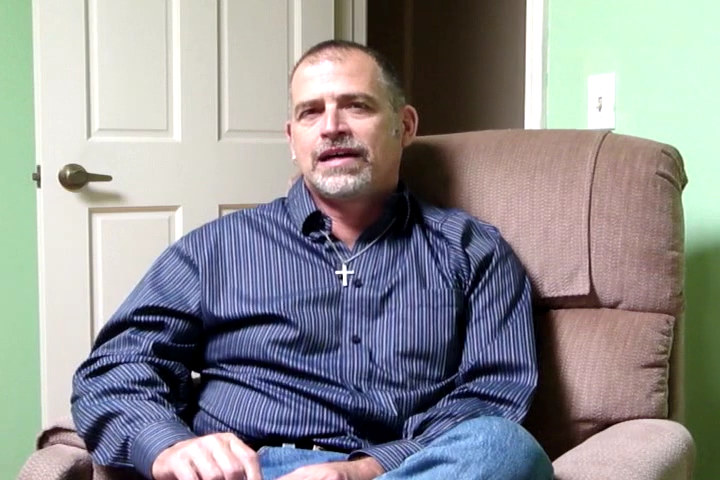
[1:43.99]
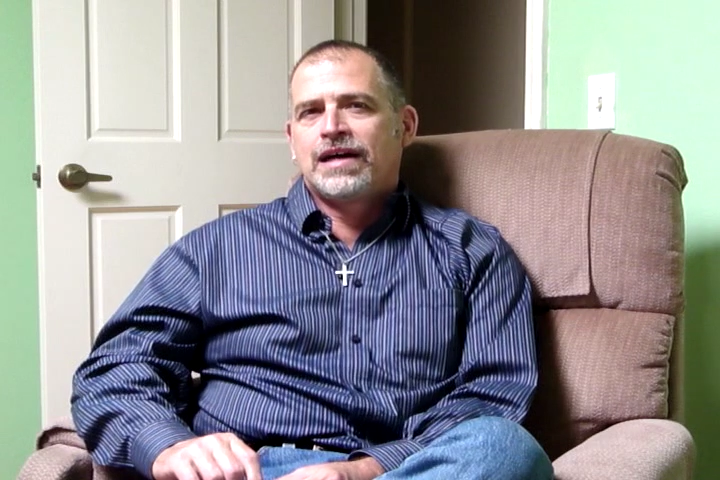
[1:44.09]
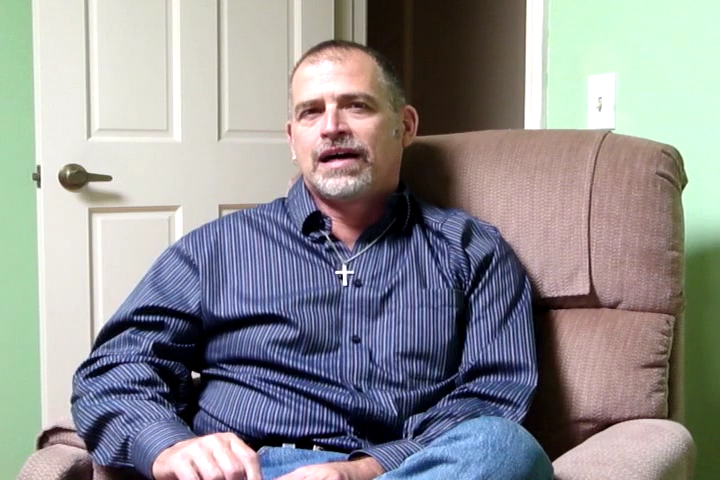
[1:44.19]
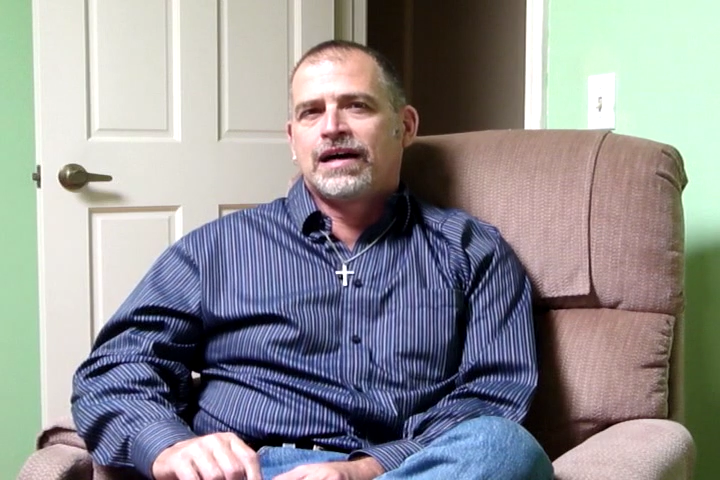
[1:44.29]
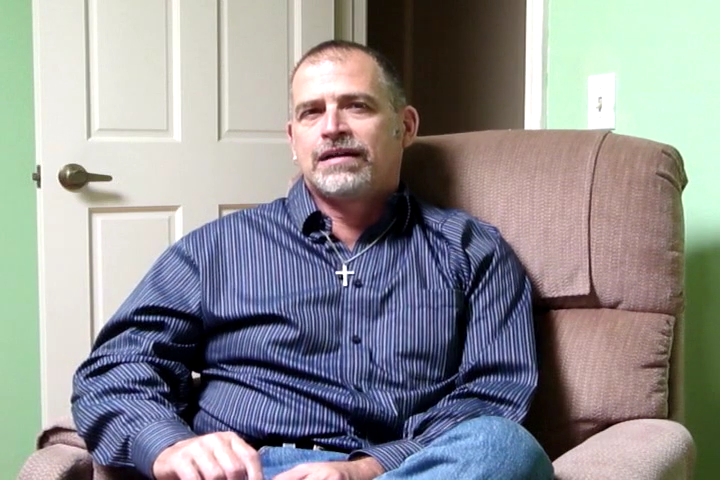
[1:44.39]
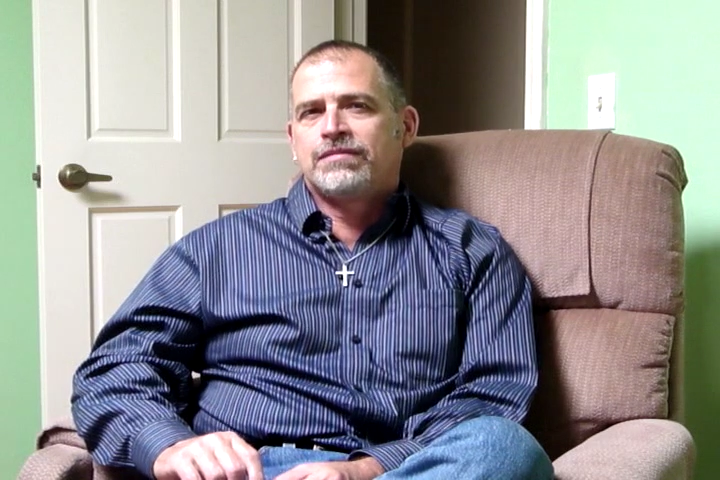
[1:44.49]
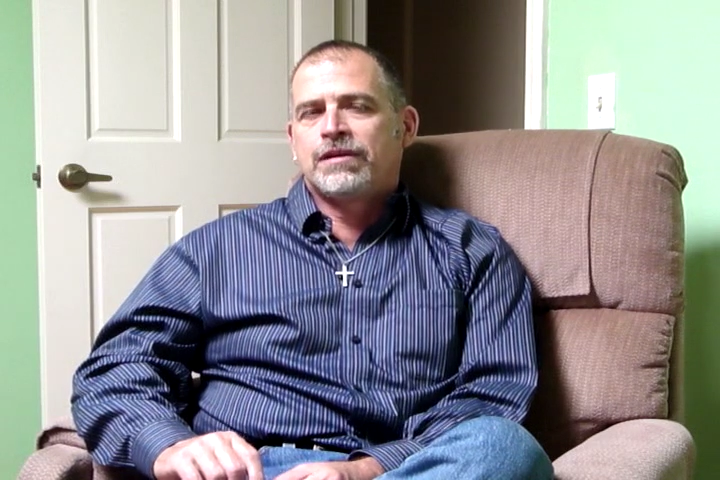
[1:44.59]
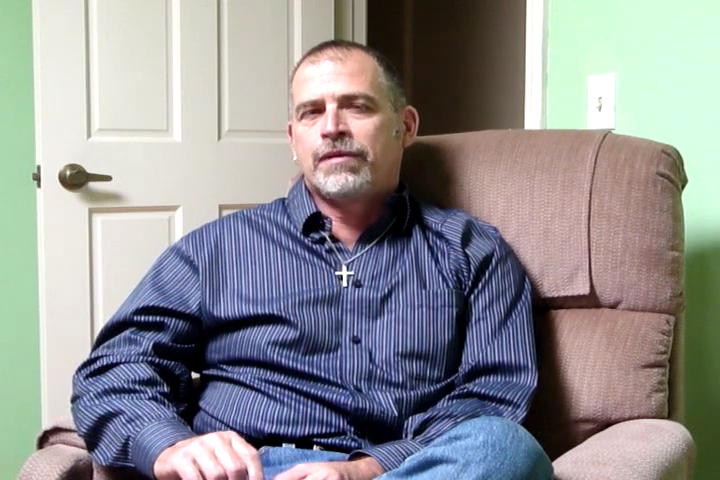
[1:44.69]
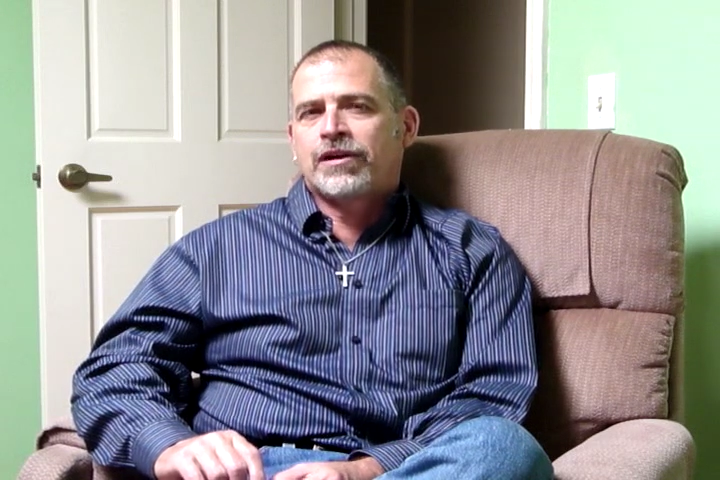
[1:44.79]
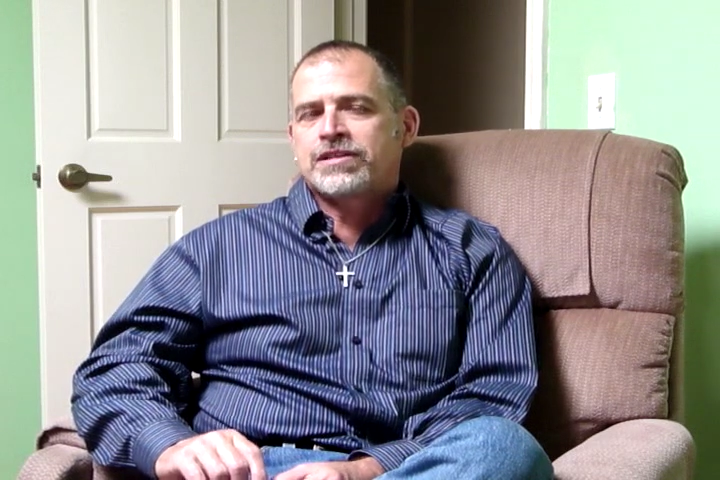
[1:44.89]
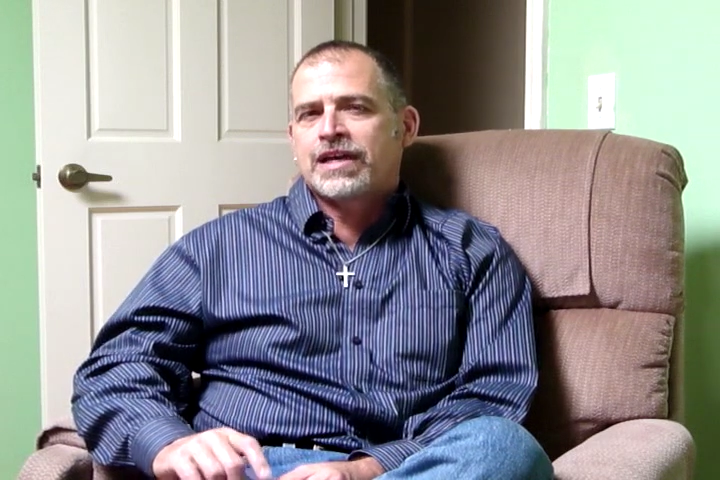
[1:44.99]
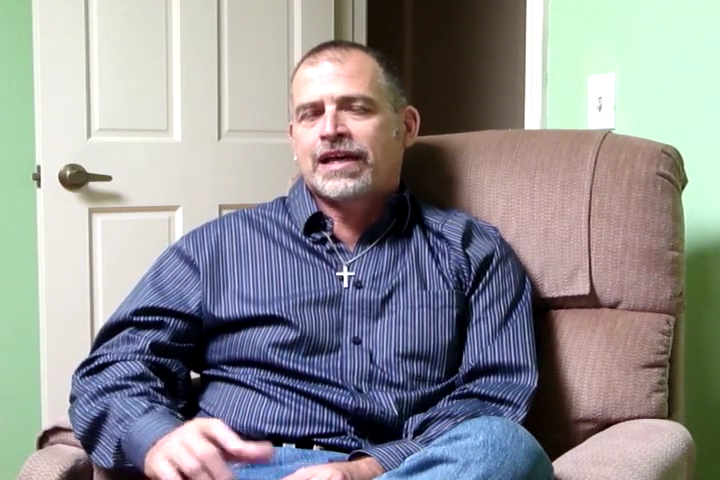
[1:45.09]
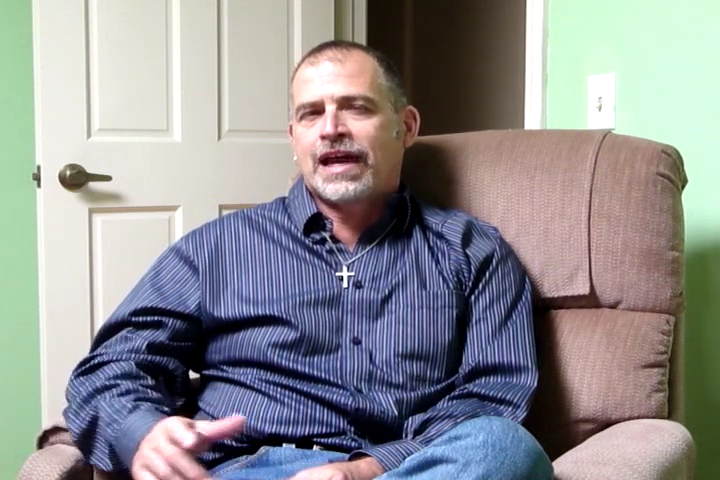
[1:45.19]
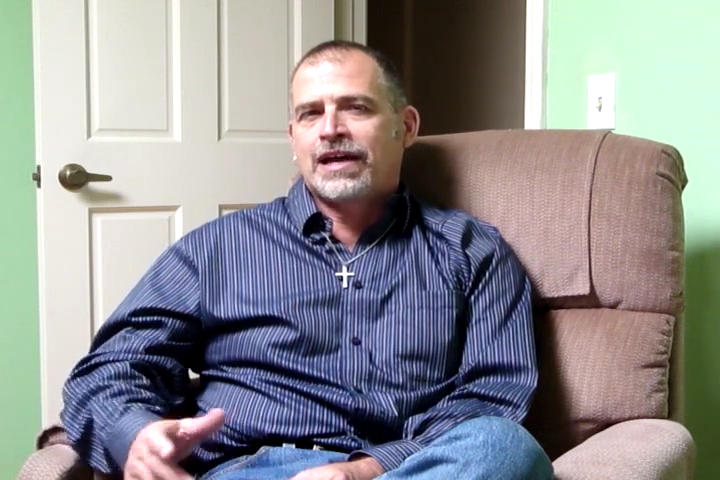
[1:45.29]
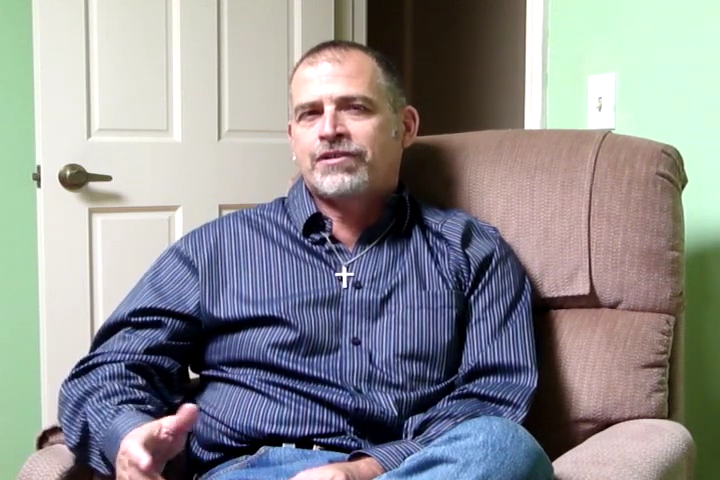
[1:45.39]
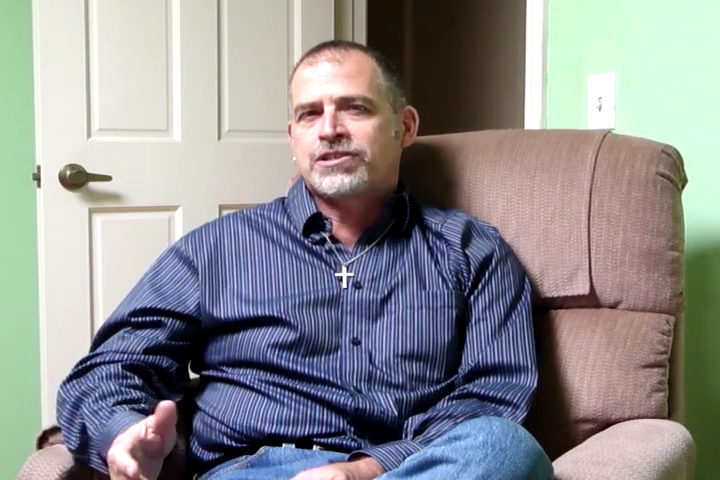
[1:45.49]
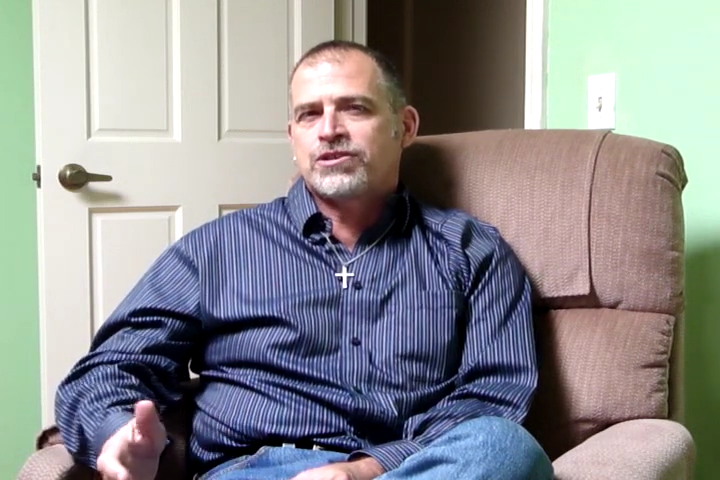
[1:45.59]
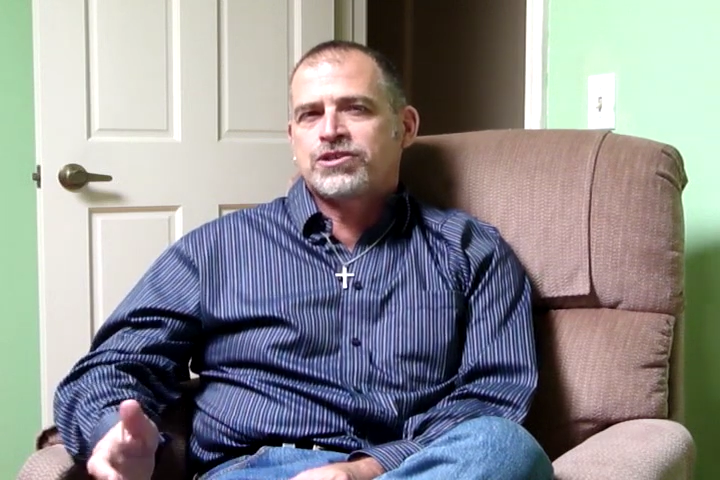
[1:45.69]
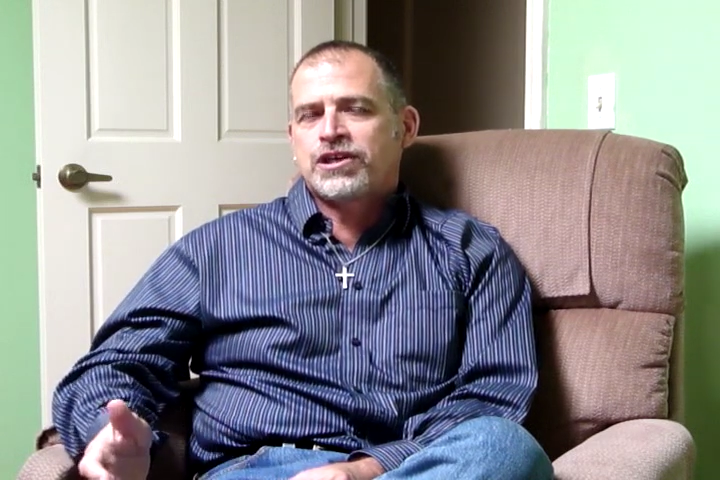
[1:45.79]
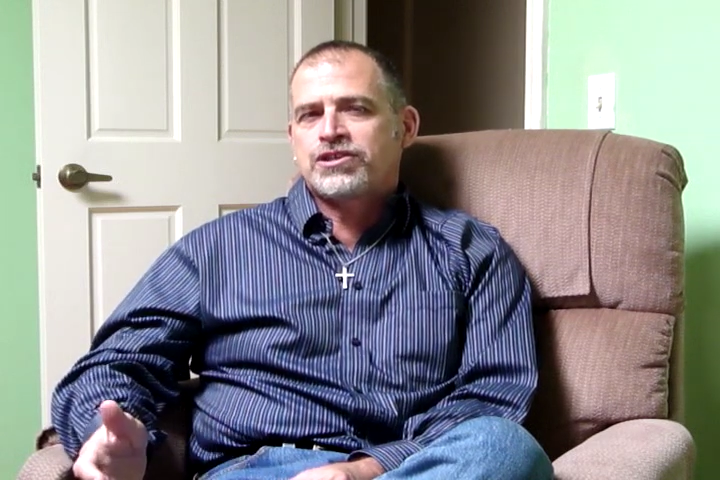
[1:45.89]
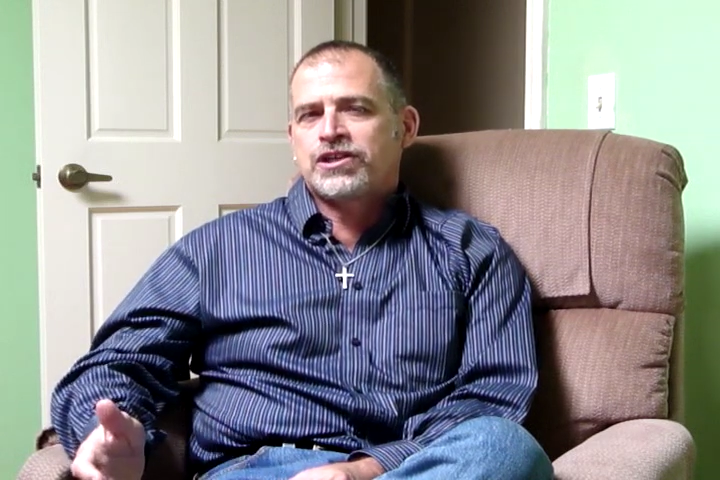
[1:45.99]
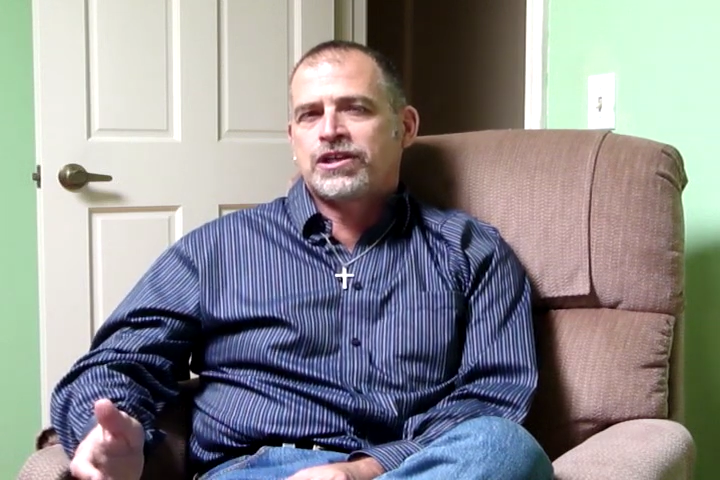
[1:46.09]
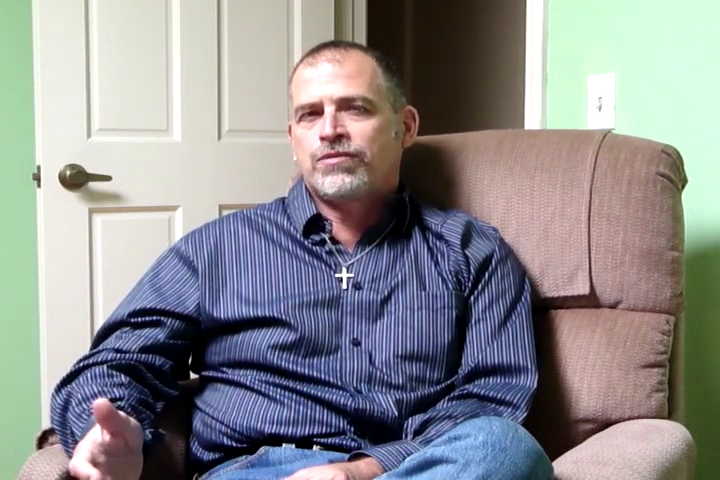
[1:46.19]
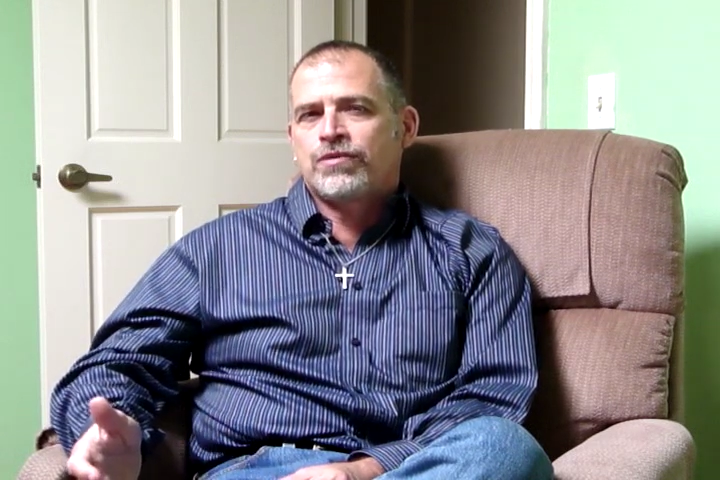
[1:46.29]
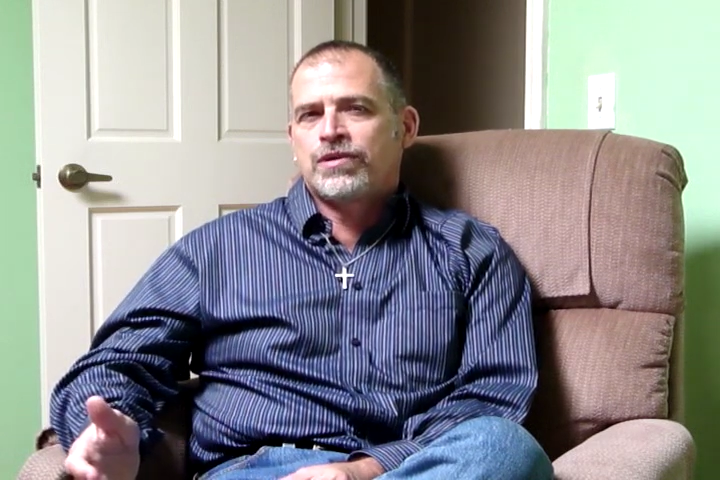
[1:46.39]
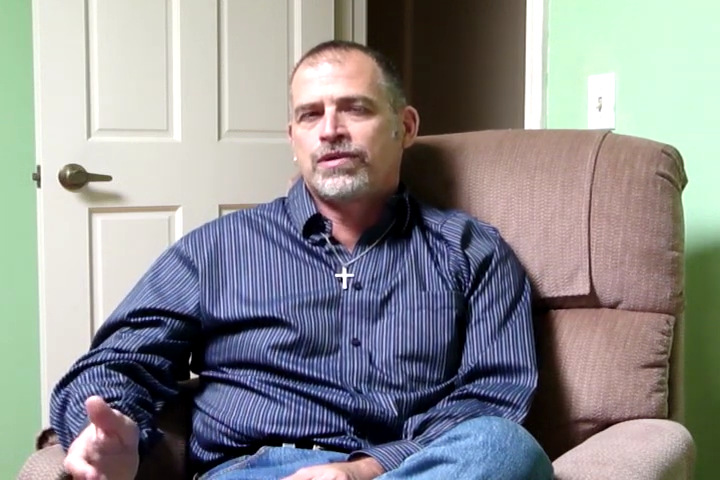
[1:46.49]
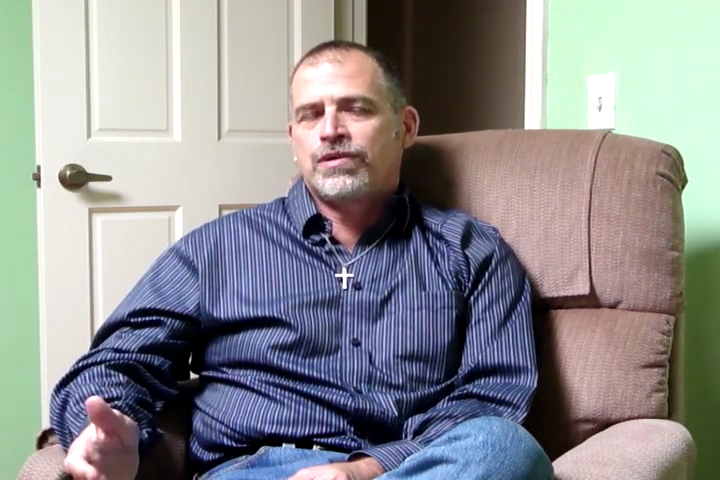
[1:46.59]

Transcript: Uh, the American Psychiatric Association didn't re